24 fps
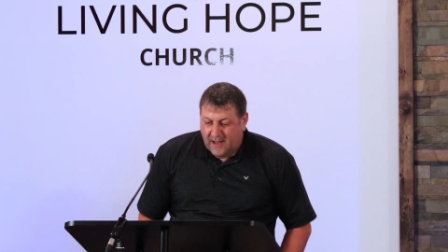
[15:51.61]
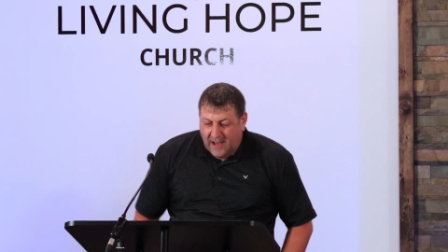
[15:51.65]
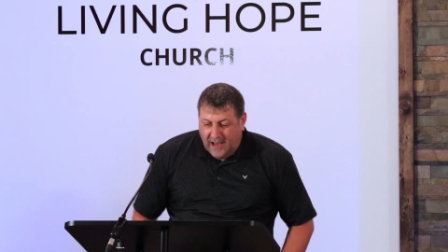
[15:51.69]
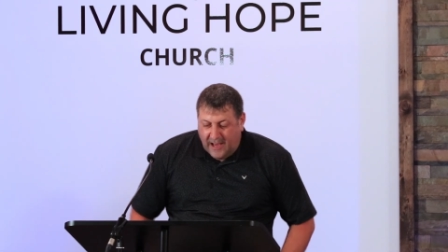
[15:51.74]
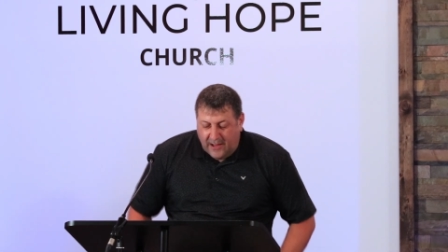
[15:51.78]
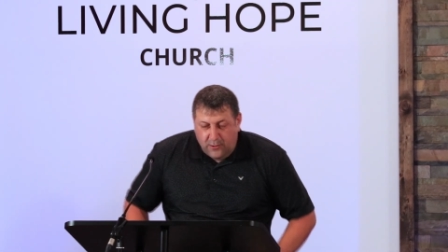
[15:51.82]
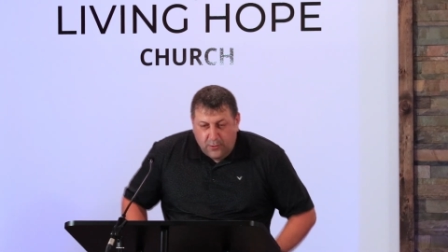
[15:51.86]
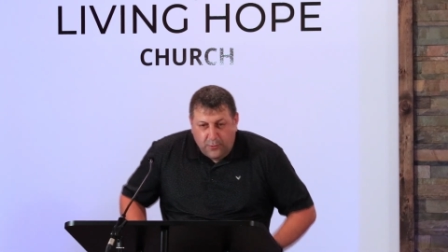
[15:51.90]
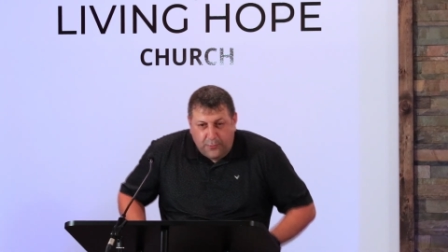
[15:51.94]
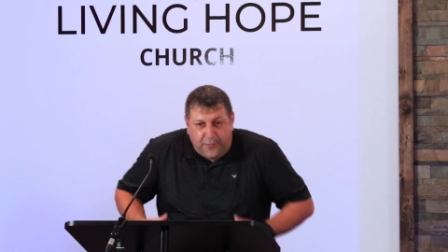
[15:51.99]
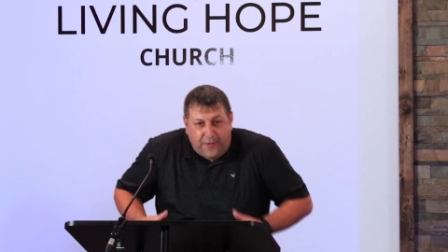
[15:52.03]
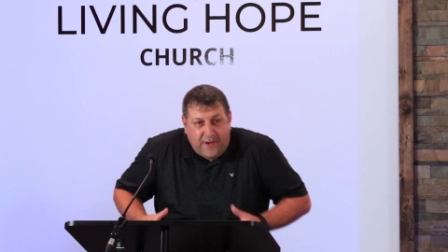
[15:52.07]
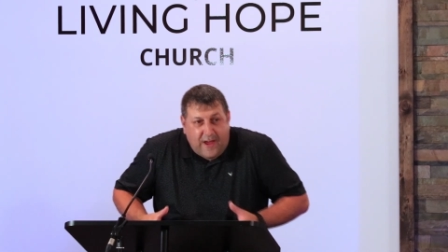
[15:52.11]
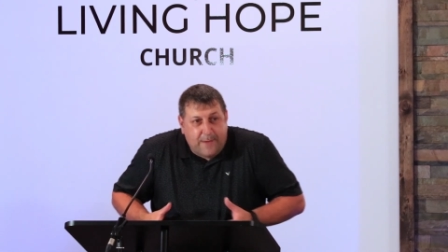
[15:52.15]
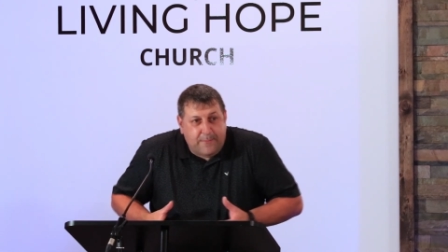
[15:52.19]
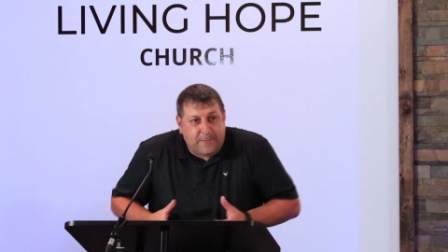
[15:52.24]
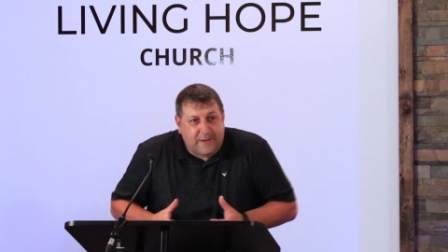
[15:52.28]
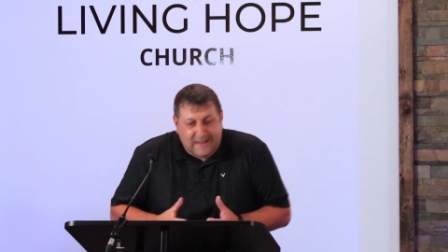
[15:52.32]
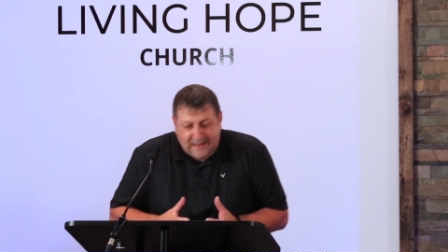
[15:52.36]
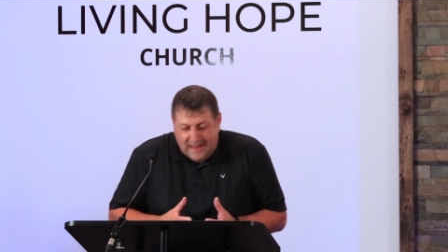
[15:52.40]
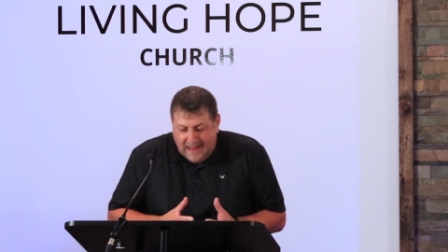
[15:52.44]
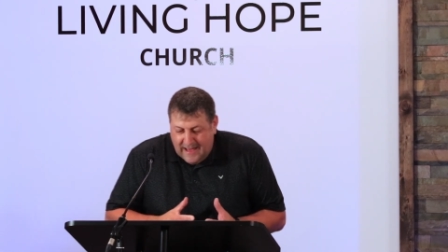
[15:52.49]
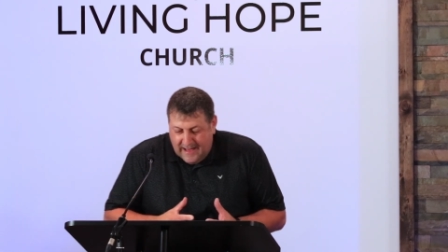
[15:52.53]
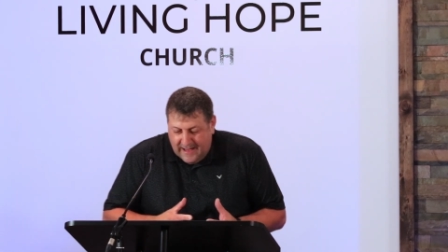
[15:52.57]
a new
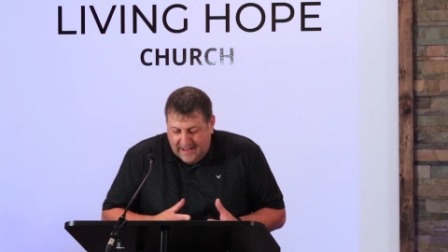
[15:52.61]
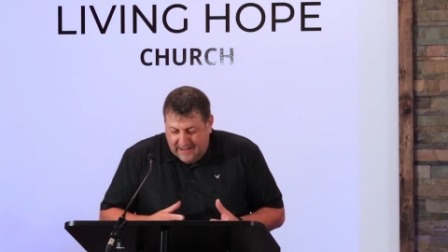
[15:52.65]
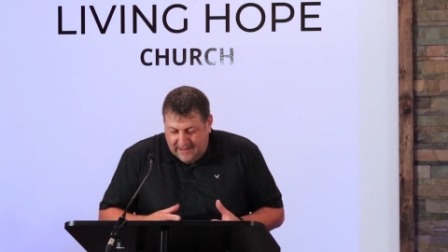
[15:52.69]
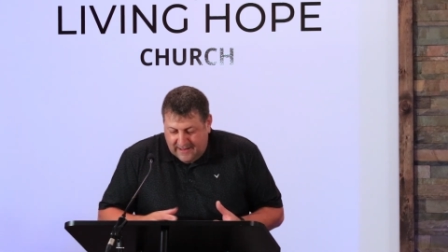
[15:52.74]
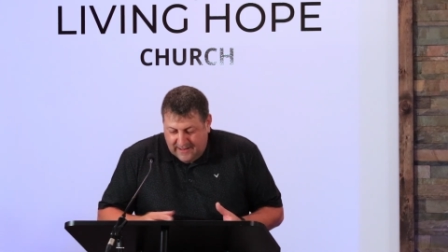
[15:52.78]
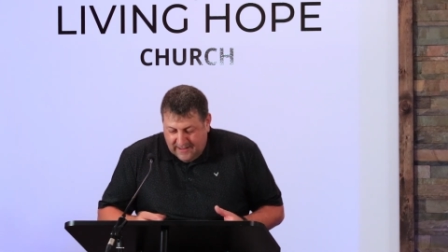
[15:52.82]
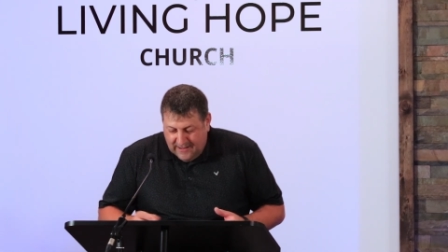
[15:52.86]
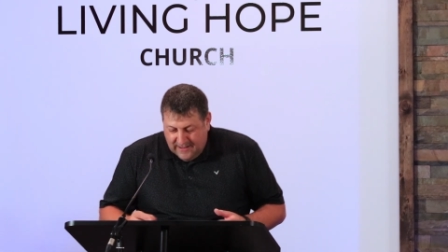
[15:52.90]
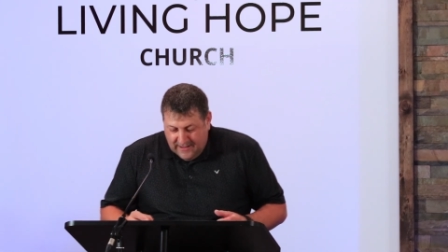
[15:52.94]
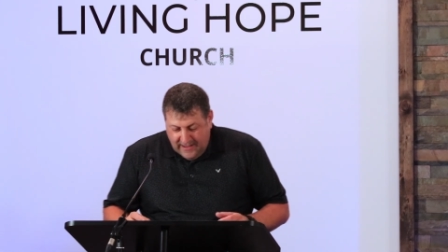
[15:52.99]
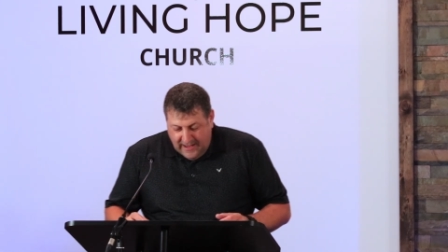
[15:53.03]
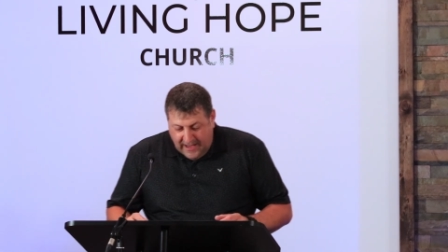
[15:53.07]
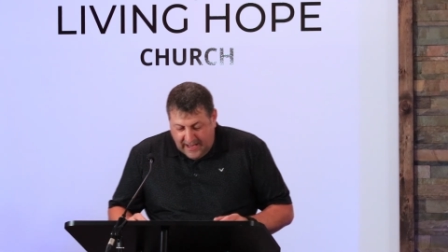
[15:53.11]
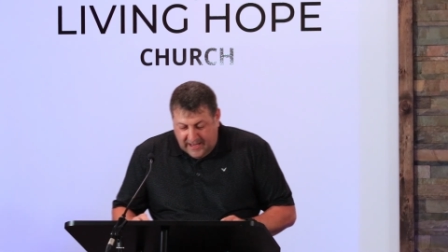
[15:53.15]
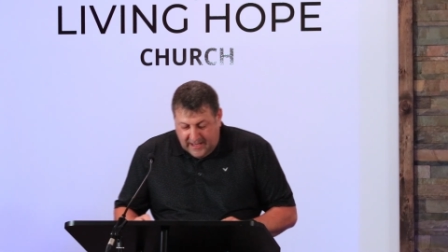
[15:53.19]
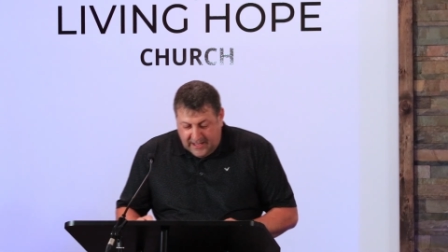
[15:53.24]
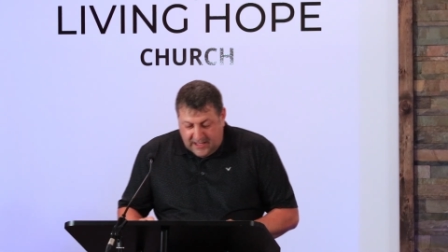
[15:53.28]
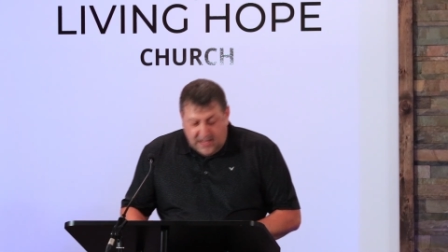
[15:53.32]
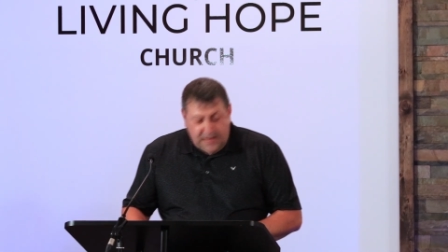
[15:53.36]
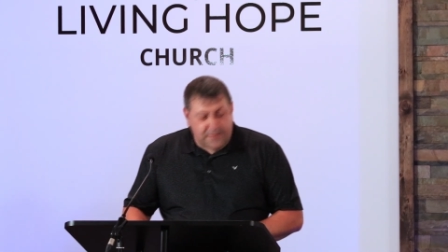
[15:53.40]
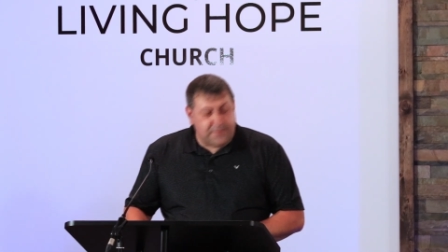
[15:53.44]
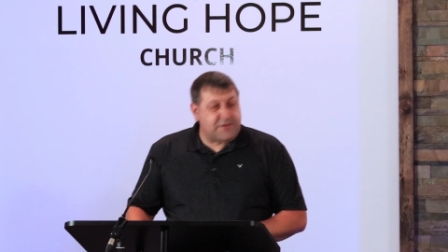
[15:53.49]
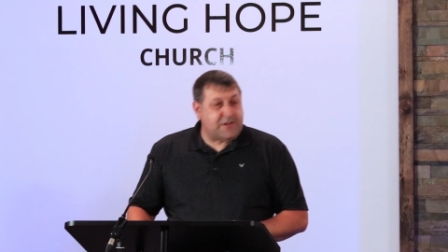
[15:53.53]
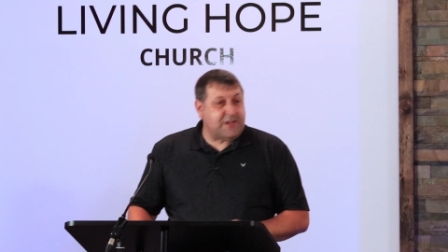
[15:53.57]
family line, and it
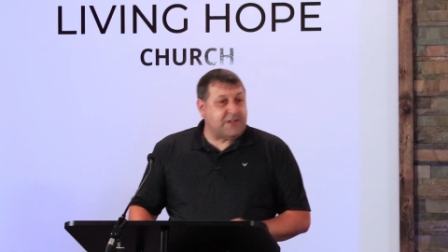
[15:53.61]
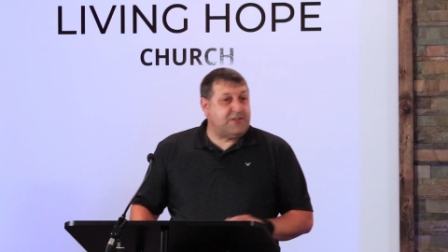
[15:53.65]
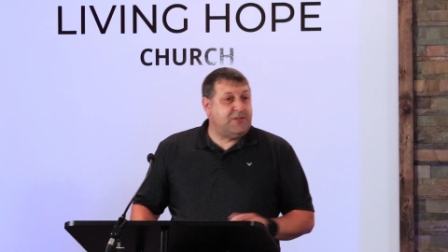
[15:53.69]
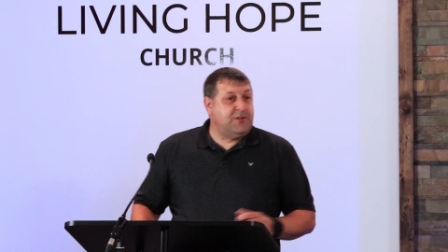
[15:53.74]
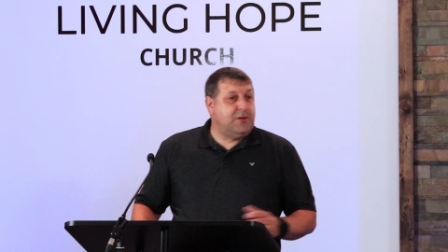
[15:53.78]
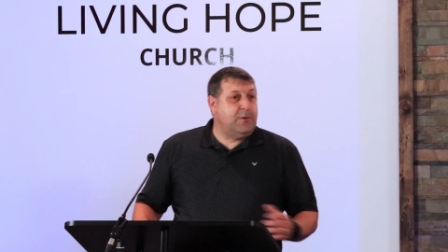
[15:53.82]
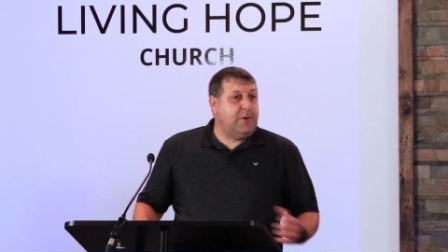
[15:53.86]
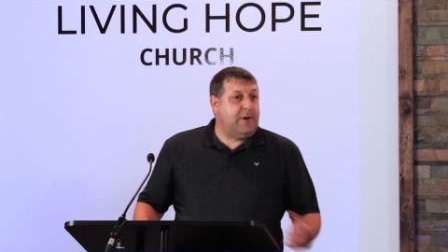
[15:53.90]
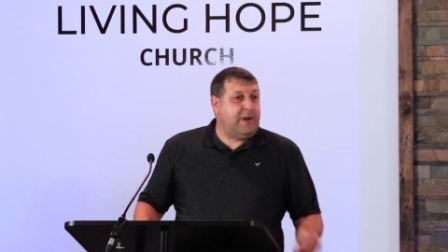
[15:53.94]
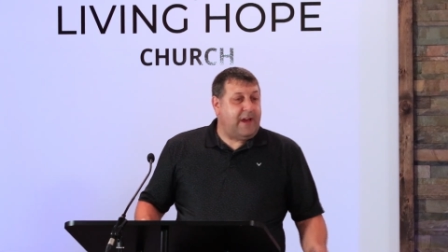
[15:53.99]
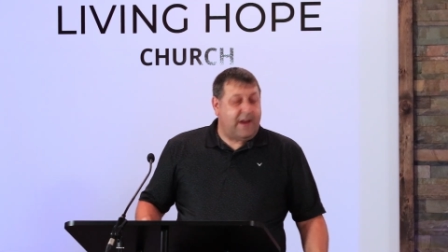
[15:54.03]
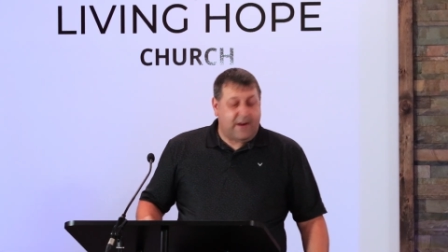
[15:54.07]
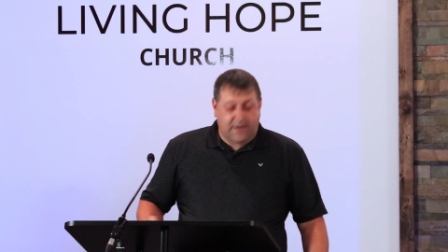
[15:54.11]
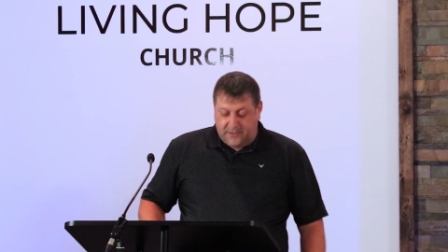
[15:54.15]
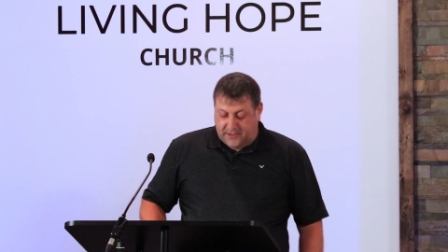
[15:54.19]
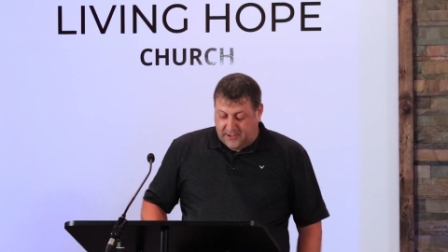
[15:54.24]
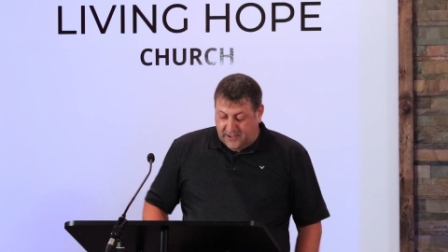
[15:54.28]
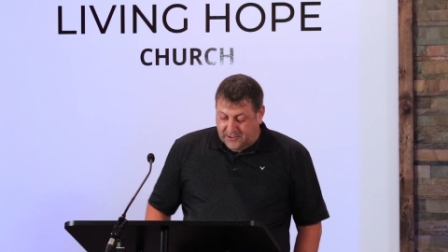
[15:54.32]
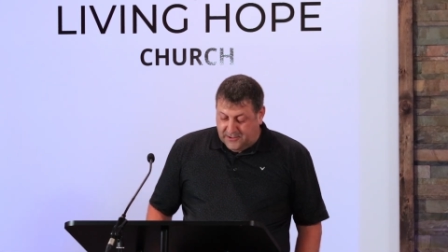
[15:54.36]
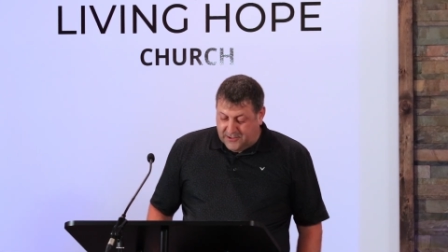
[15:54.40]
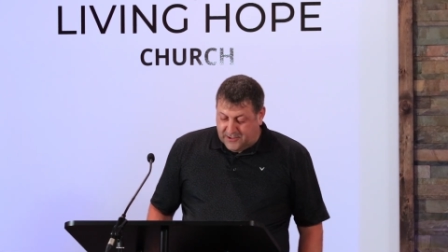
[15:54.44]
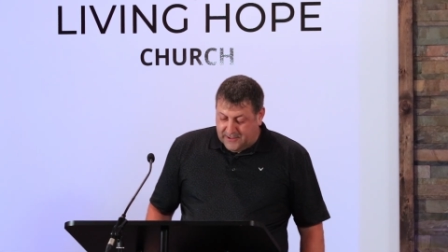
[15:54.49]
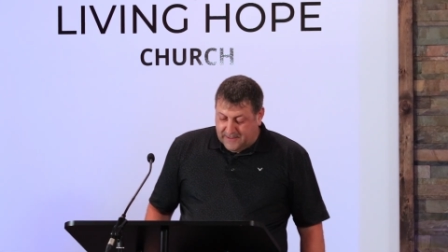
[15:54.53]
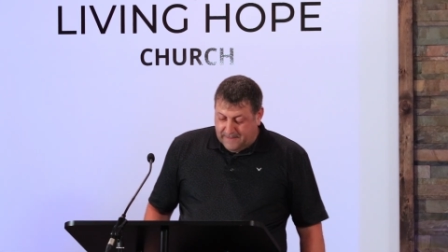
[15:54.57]
gives us new
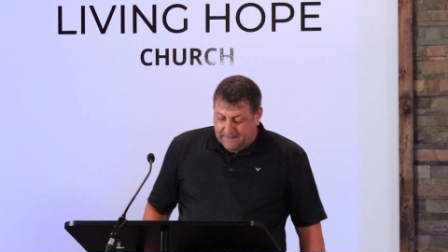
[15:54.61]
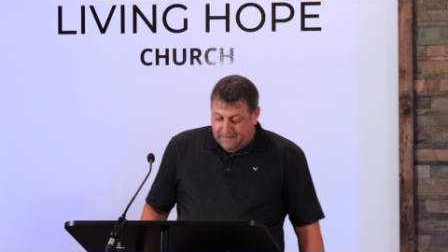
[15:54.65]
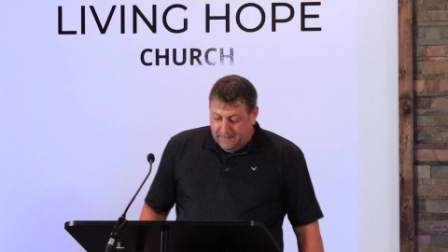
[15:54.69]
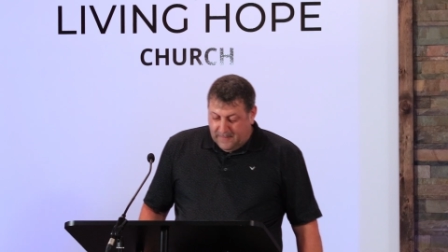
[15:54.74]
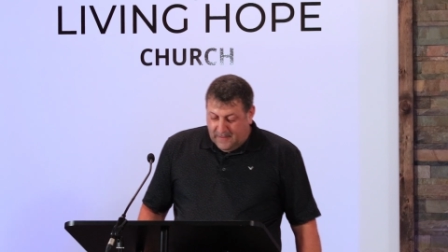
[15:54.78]
inheritance.